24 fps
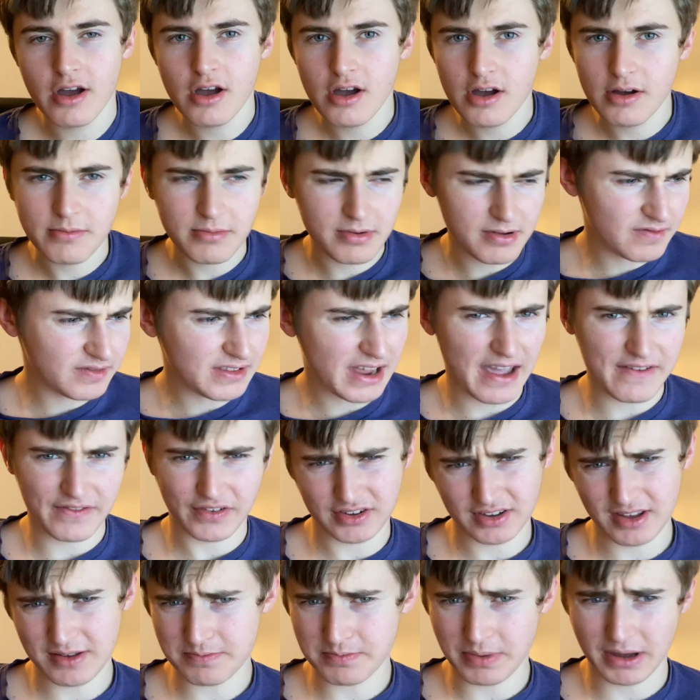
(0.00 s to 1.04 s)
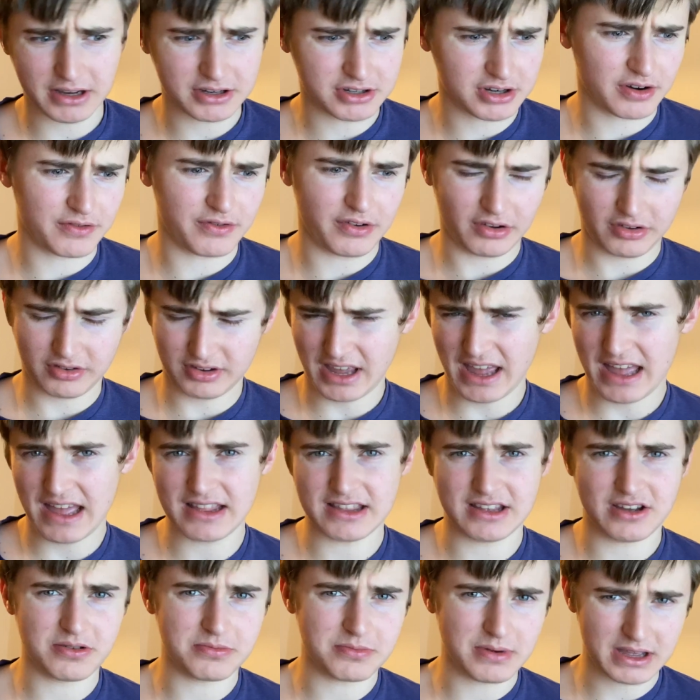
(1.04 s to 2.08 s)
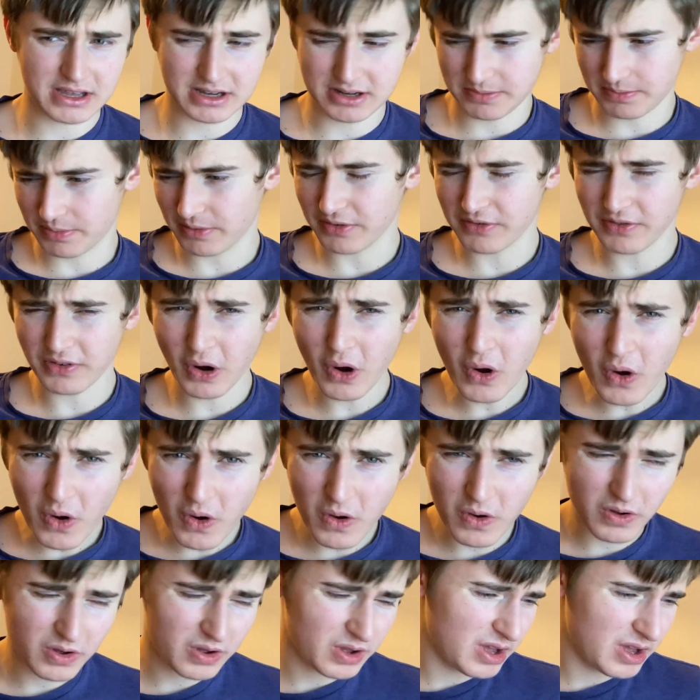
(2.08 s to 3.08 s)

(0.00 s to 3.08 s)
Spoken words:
But I've never seen Big Show vs Kenny Omega before.